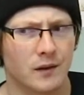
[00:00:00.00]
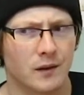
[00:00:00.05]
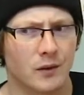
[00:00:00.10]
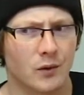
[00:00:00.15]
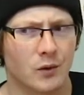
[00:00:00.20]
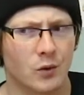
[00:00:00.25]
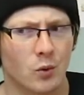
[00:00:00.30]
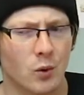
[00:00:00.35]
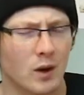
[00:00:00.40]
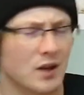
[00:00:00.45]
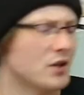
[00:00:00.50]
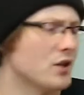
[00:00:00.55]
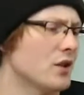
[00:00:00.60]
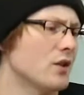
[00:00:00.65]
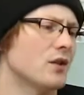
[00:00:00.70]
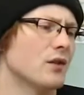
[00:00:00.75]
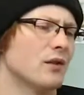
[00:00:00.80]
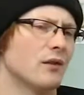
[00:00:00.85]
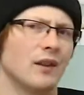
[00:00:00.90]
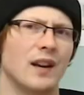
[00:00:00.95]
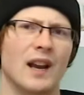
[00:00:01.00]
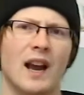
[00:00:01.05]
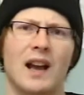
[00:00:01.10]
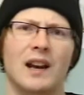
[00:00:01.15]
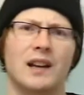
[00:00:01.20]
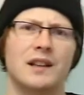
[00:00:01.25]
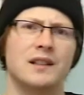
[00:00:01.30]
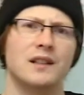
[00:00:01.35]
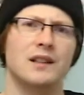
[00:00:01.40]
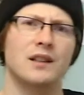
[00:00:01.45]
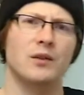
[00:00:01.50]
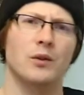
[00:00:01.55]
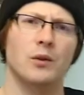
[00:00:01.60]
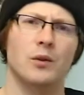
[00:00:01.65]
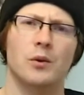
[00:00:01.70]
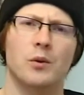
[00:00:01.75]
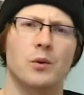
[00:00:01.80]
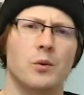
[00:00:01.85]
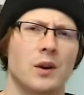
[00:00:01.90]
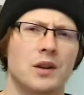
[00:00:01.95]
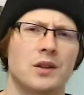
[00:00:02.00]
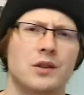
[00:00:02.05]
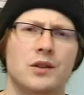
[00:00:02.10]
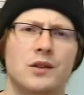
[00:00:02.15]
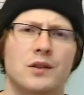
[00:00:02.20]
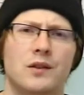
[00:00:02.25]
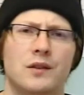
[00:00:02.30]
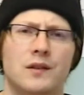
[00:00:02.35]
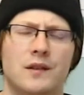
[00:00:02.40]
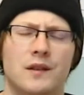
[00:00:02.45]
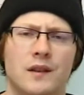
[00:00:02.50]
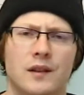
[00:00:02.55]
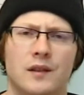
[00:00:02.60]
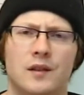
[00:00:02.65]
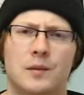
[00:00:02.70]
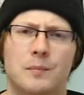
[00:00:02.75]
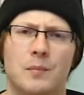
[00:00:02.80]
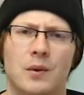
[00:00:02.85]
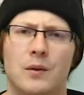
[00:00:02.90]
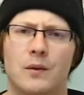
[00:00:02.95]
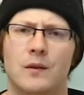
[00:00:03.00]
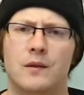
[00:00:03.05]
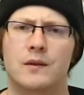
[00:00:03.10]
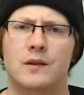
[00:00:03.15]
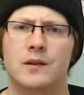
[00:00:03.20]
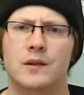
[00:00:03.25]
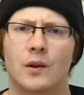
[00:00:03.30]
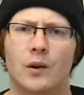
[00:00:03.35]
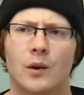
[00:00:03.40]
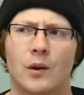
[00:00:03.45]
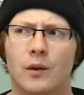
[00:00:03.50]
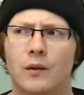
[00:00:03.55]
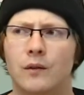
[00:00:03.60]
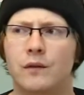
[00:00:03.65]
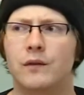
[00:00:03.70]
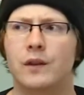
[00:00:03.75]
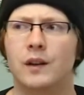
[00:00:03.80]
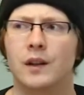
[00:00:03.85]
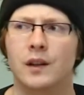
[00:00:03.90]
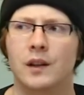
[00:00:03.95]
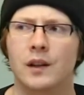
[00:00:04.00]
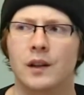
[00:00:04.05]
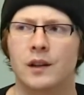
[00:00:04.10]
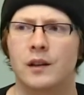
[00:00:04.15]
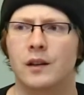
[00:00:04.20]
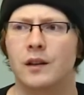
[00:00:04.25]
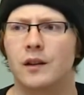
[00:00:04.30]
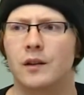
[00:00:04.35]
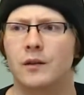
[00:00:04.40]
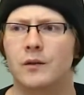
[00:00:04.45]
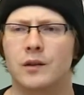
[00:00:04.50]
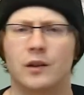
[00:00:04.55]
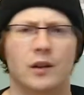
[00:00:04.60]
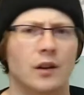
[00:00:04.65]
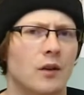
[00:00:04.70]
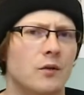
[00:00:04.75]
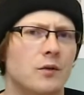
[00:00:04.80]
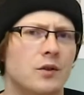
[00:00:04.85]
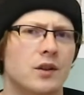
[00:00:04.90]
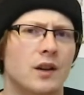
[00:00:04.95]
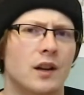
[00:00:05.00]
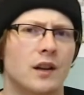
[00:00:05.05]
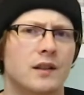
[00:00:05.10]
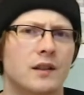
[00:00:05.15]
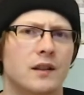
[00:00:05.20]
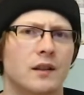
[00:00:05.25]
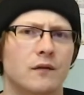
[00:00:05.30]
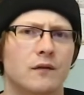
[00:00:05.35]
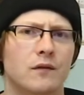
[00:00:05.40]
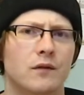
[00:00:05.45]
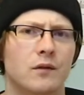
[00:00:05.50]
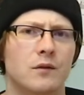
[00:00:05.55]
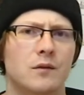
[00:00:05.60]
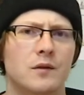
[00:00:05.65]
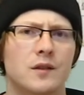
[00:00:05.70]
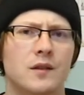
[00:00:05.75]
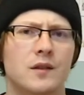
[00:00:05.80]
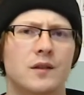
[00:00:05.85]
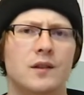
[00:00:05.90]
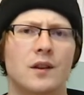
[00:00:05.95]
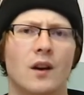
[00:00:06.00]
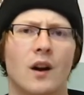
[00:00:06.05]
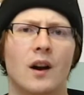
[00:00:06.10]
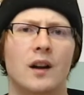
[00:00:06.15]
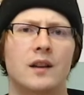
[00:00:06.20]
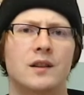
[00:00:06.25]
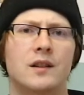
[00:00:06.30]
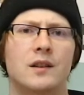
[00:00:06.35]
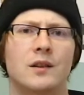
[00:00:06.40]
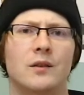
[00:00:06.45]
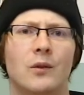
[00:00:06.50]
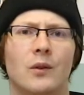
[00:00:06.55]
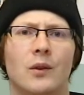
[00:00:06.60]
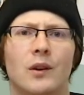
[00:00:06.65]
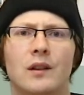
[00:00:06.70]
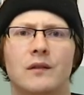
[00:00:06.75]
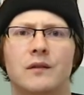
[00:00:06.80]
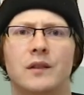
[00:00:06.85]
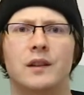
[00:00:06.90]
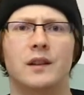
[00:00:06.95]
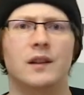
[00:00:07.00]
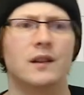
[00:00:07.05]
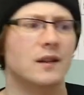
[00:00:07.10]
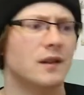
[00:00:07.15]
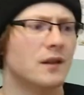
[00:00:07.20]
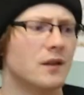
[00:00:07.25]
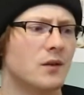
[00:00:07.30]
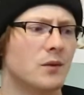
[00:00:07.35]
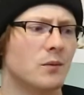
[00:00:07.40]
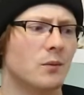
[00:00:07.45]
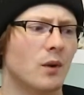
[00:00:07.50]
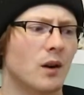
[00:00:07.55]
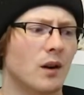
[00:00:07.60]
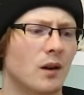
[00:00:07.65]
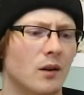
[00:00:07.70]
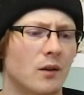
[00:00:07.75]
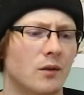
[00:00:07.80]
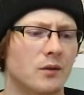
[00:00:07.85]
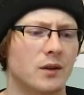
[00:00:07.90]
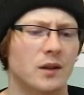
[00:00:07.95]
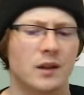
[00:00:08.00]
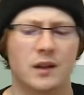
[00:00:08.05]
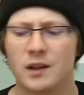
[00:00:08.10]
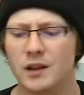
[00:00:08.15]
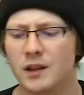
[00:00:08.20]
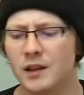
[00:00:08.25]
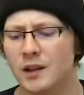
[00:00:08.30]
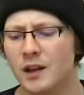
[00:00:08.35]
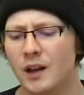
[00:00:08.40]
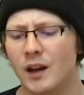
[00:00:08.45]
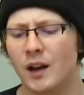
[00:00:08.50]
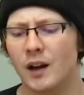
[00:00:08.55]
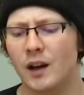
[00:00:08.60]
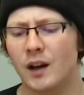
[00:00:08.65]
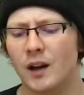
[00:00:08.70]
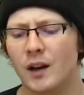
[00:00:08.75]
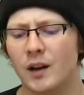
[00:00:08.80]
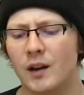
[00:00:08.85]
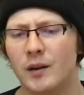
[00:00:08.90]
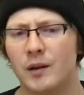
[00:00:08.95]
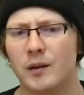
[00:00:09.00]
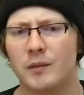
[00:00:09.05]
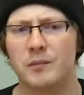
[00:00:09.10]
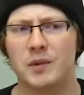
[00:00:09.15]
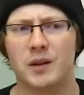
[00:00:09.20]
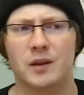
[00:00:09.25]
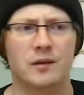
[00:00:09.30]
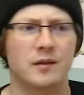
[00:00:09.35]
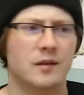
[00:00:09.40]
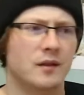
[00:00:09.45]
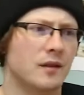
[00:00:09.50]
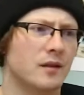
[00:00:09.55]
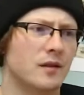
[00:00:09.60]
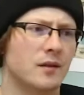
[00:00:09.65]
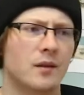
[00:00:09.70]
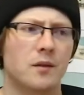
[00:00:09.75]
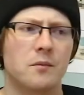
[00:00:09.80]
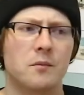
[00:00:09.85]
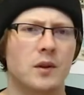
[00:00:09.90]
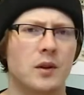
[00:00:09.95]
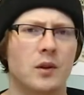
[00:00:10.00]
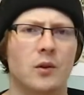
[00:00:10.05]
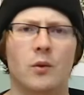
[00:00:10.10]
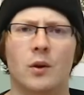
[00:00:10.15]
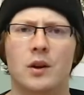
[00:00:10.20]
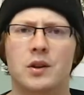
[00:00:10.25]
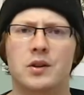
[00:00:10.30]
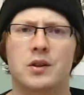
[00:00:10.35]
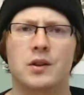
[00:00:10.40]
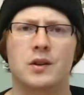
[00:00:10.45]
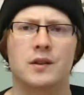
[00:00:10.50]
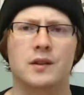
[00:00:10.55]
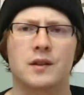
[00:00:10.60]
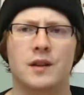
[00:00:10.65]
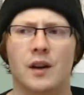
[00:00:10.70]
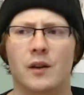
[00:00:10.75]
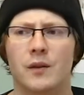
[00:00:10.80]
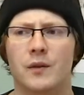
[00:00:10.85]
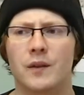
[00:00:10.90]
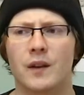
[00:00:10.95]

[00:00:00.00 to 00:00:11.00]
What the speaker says: questions reality or questions the experience of, you know, negotiating through society or living in this world, because there's so many questions out